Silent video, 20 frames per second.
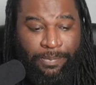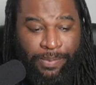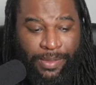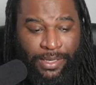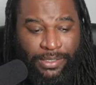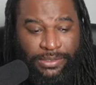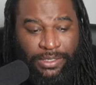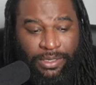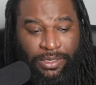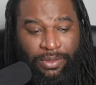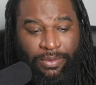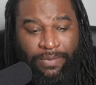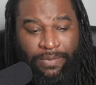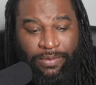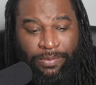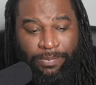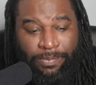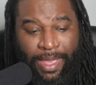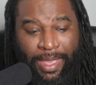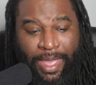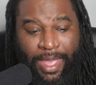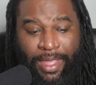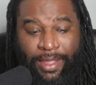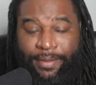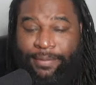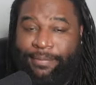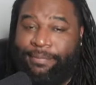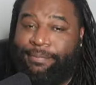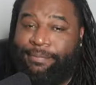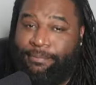Big T.O. Heavy
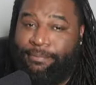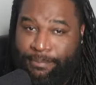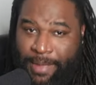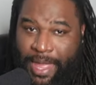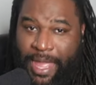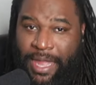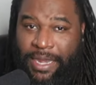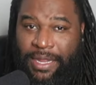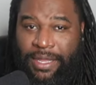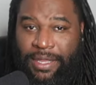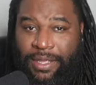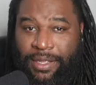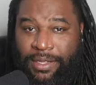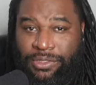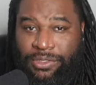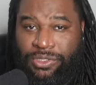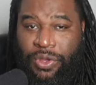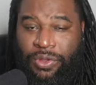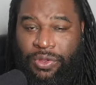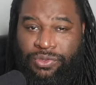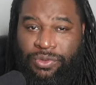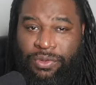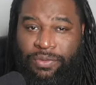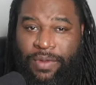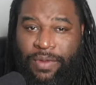Bag. I'm out of here. Talk to him,